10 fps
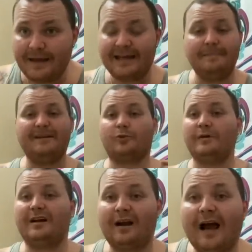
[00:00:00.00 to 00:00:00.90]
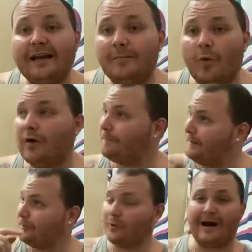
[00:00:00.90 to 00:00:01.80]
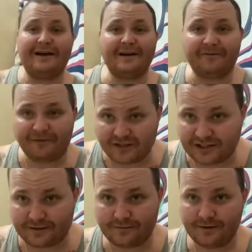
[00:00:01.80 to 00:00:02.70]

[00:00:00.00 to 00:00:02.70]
It could be 3 o'clock in the morning. People are out there fishing.